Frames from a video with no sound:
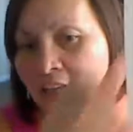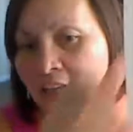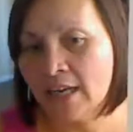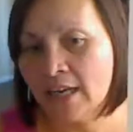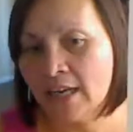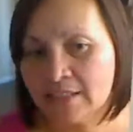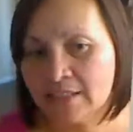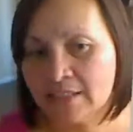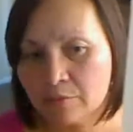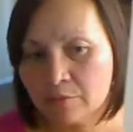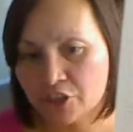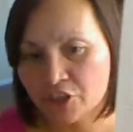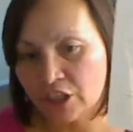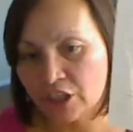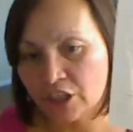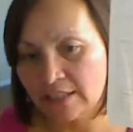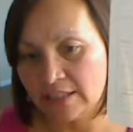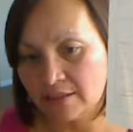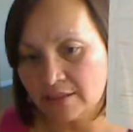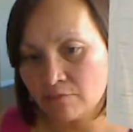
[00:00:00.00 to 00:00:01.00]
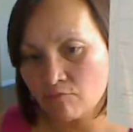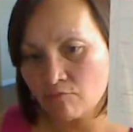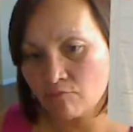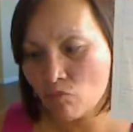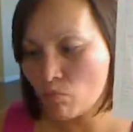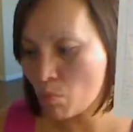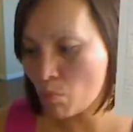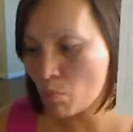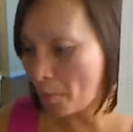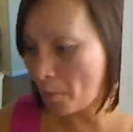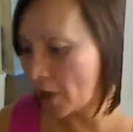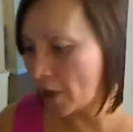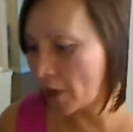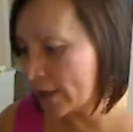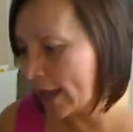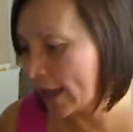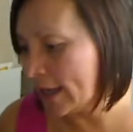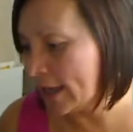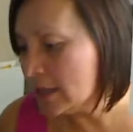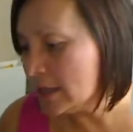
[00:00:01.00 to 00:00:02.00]
customer sheet,
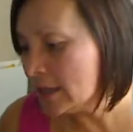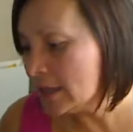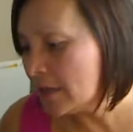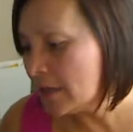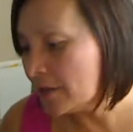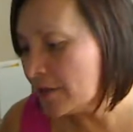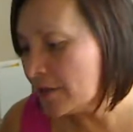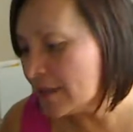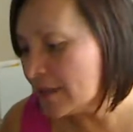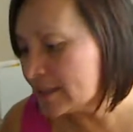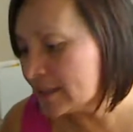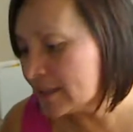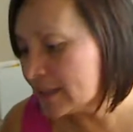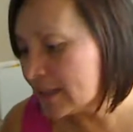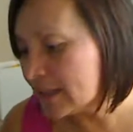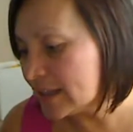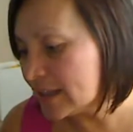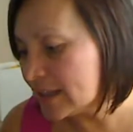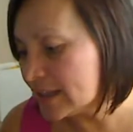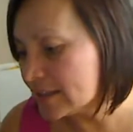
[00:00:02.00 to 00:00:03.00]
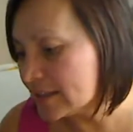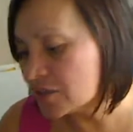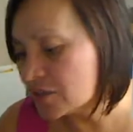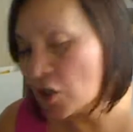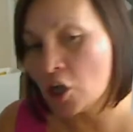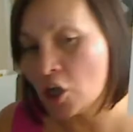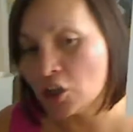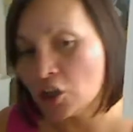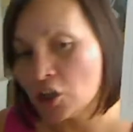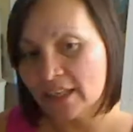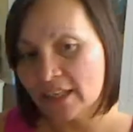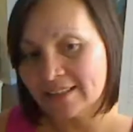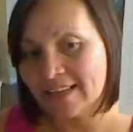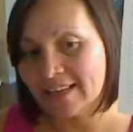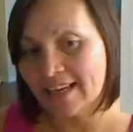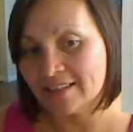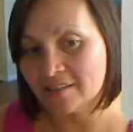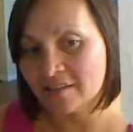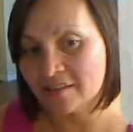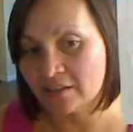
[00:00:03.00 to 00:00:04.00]
okay? This is called a
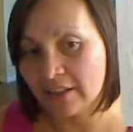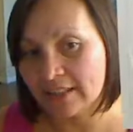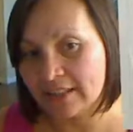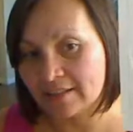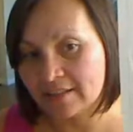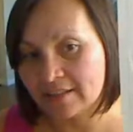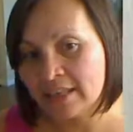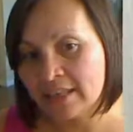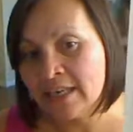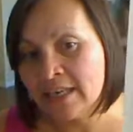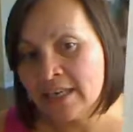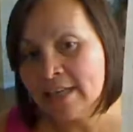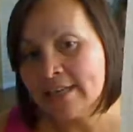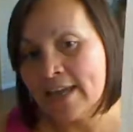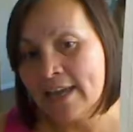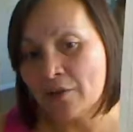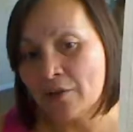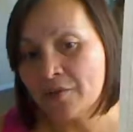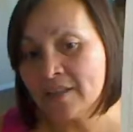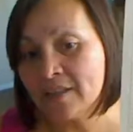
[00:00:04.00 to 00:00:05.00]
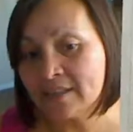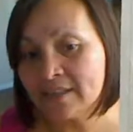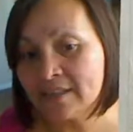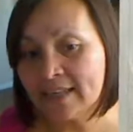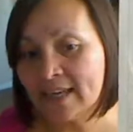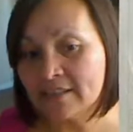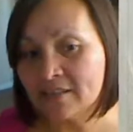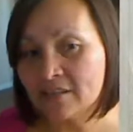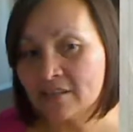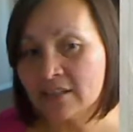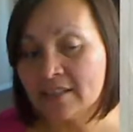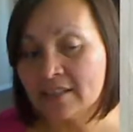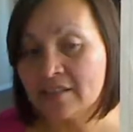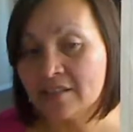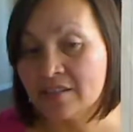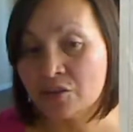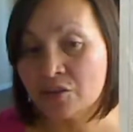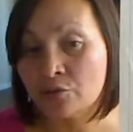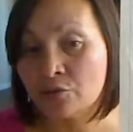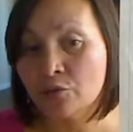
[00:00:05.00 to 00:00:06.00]
guest list. Now, this guest list
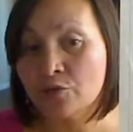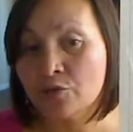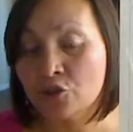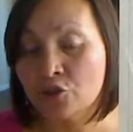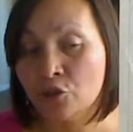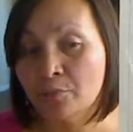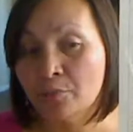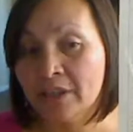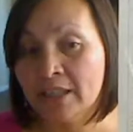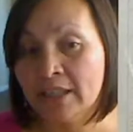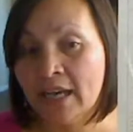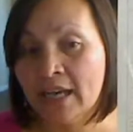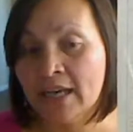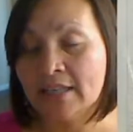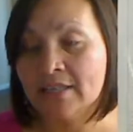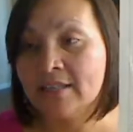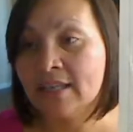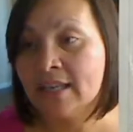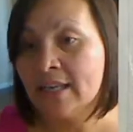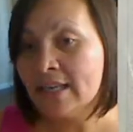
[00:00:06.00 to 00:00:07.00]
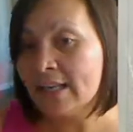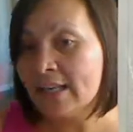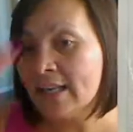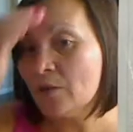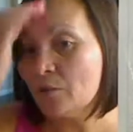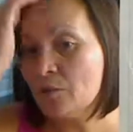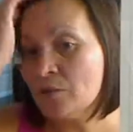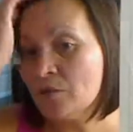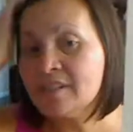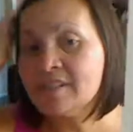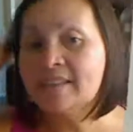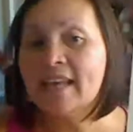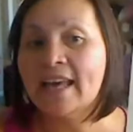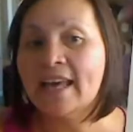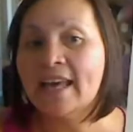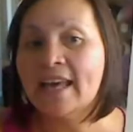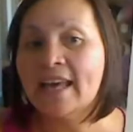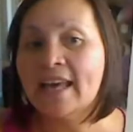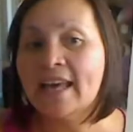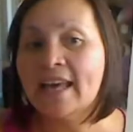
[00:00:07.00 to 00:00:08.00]
is crucial because it will set it up